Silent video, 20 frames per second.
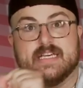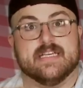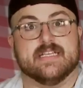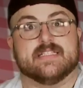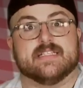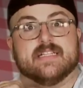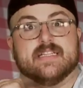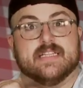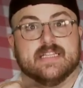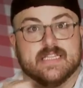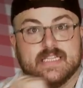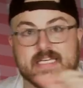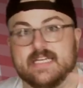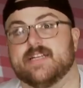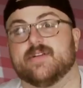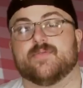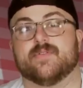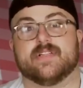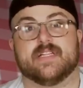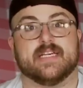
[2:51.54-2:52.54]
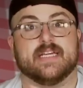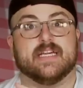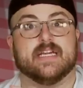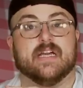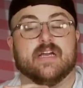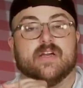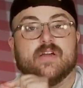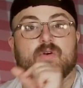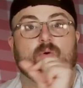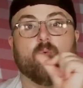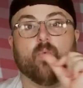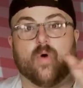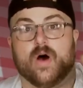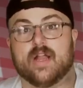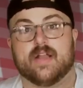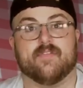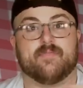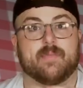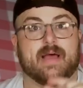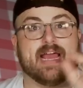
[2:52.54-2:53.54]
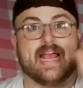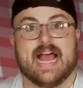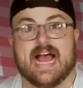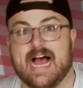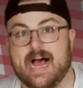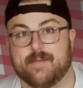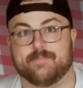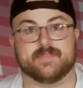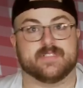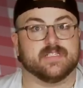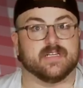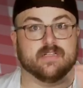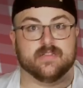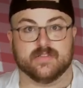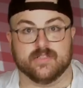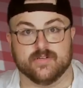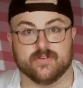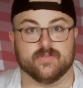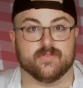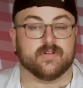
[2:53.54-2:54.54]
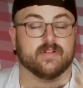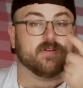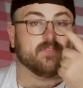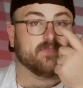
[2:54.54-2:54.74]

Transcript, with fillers: is literally one of my absolute